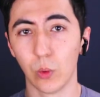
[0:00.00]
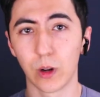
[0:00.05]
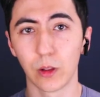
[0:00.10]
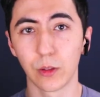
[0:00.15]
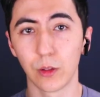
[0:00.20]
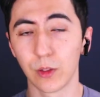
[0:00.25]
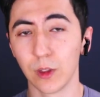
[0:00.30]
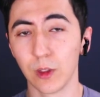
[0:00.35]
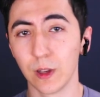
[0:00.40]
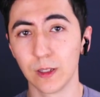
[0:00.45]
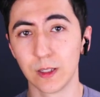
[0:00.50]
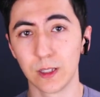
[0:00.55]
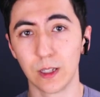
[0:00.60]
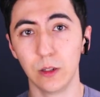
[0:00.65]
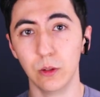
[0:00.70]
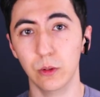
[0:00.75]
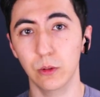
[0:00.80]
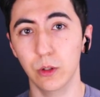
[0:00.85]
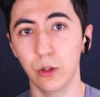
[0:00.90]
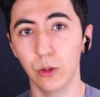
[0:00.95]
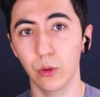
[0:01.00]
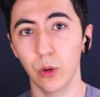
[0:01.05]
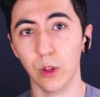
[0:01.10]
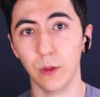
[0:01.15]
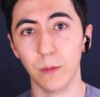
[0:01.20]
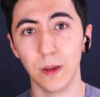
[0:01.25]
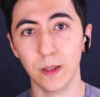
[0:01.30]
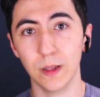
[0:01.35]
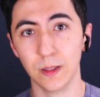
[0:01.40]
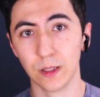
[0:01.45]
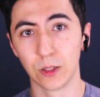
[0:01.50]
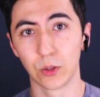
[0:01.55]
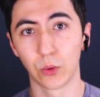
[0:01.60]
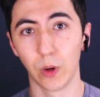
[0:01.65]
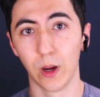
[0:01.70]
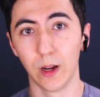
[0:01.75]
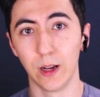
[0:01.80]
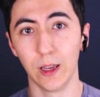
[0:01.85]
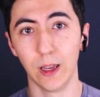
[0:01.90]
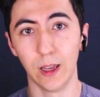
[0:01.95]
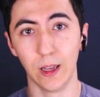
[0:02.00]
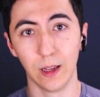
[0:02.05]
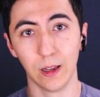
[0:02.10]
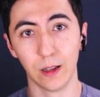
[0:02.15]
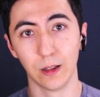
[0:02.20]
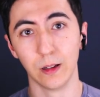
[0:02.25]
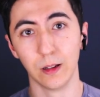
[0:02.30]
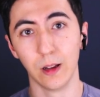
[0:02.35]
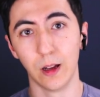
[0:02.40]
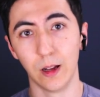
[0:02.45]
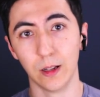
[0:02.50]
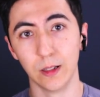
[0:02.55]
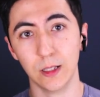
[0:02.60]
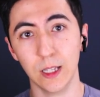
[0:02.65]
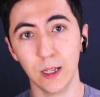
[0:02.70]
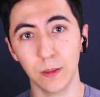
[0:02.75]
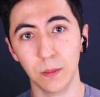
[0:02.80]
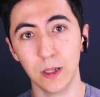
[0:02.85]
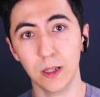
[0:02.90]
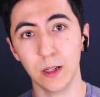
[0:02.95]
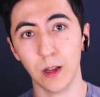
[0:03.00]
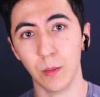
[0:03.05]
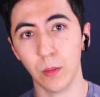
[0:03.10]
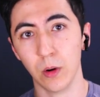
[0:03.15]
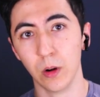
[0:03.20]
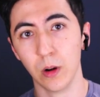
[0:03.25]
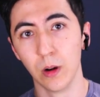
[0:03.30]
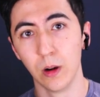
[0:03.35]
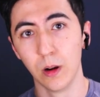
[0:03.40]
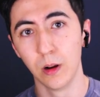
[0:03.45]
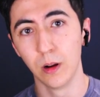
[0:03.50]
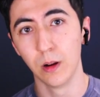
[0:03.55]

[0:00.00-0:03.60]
what other things can you do with business credit and a D&B number?